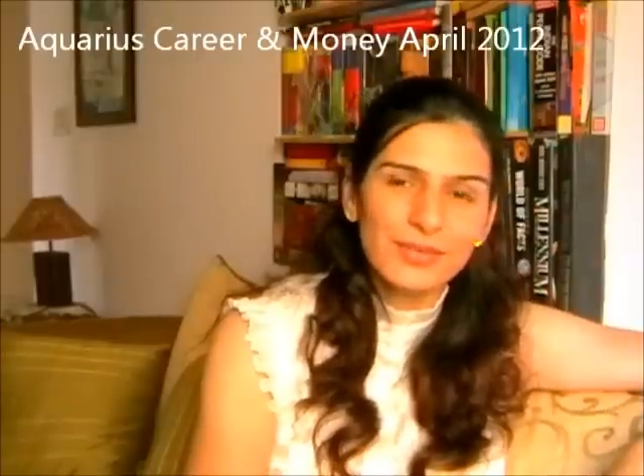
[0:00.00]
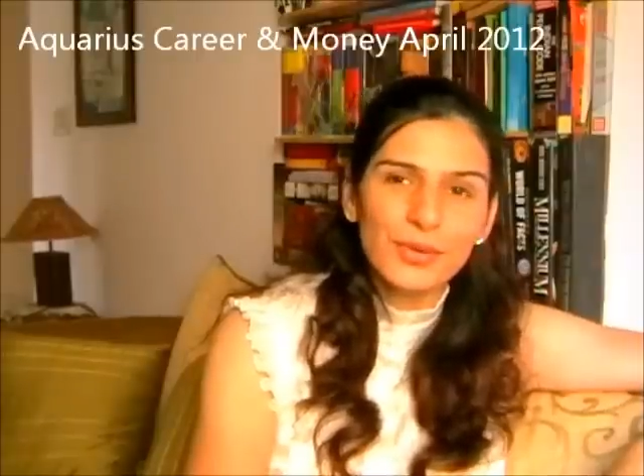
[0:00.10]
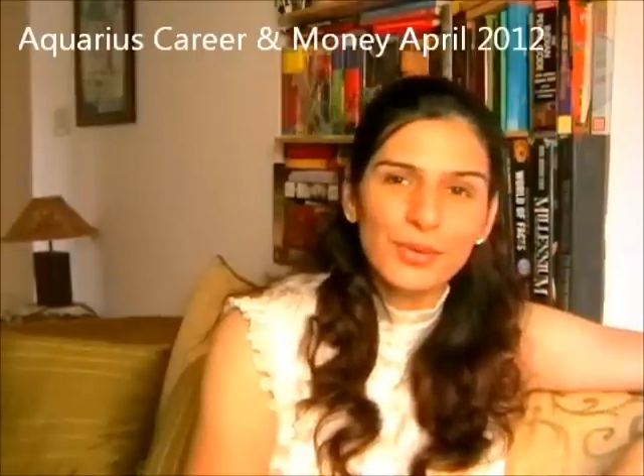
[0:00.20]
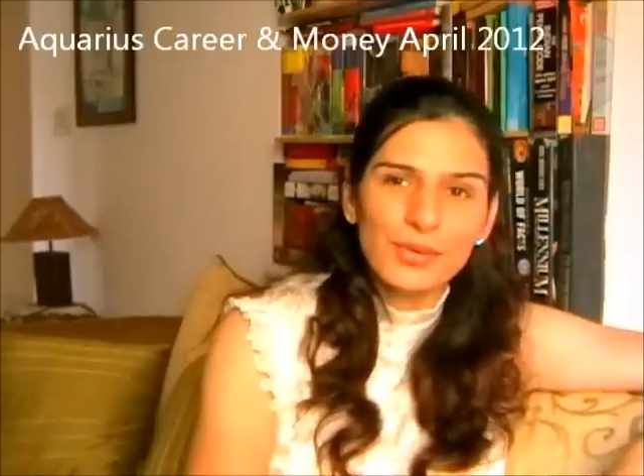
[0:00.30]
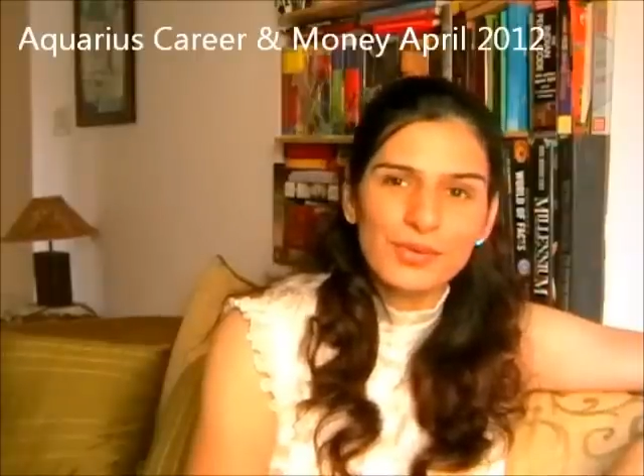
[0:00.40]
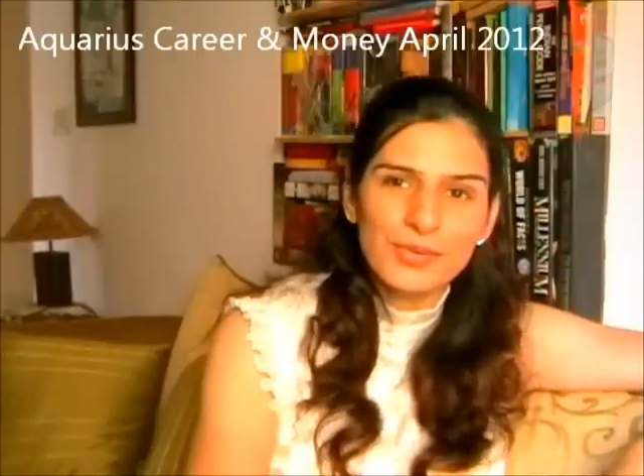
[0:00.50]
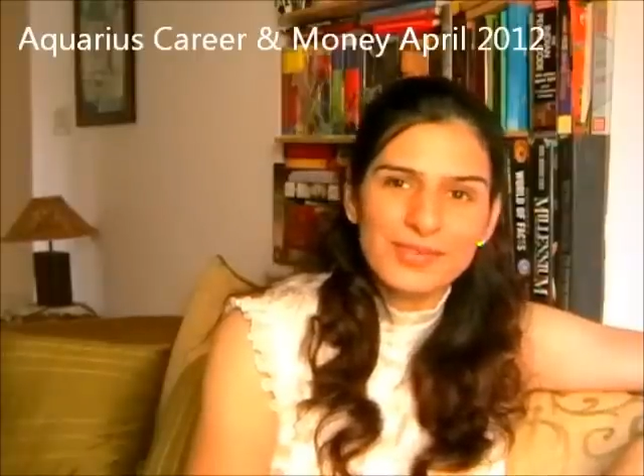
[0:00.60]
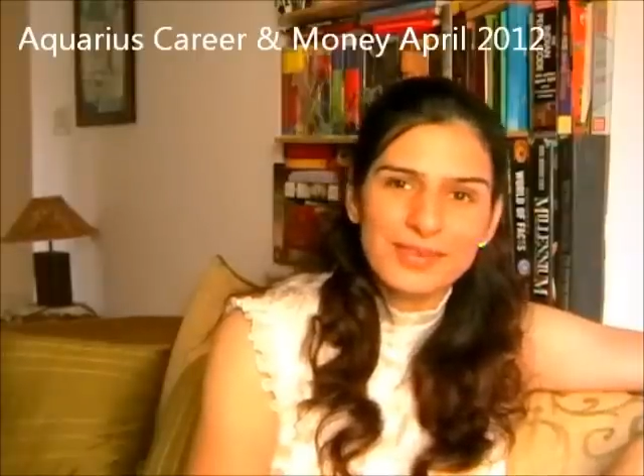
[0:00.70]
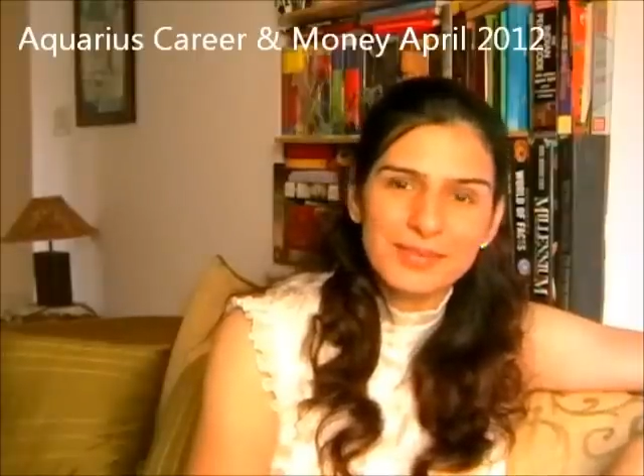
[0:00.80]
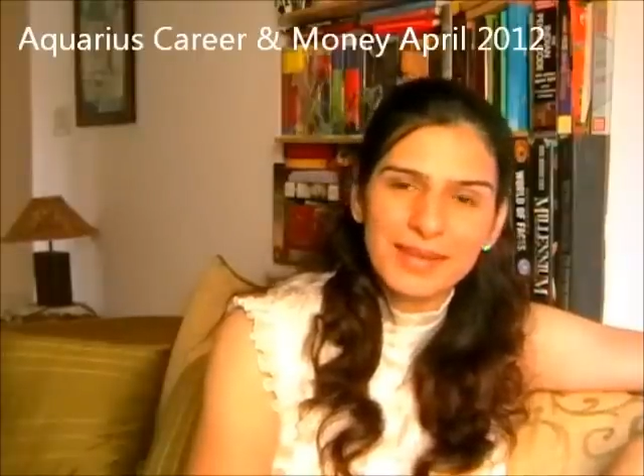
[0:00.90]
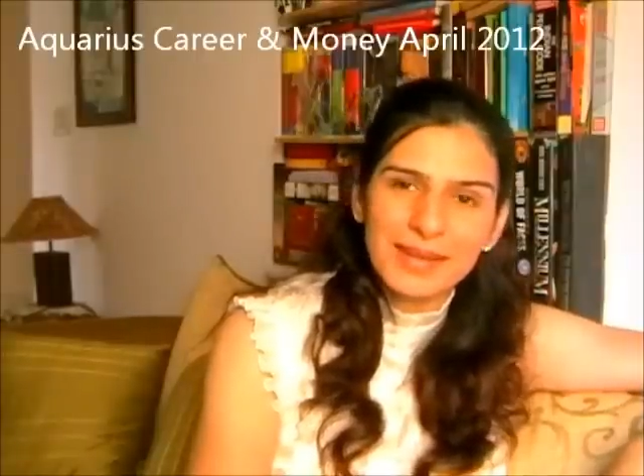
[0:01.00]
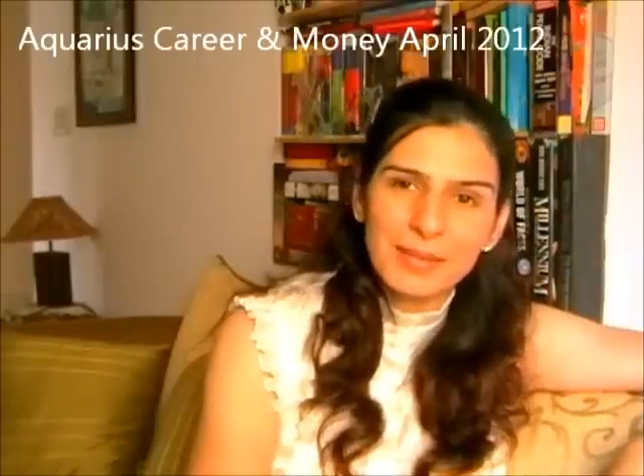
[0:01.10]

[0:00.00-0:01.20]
You can also visit me at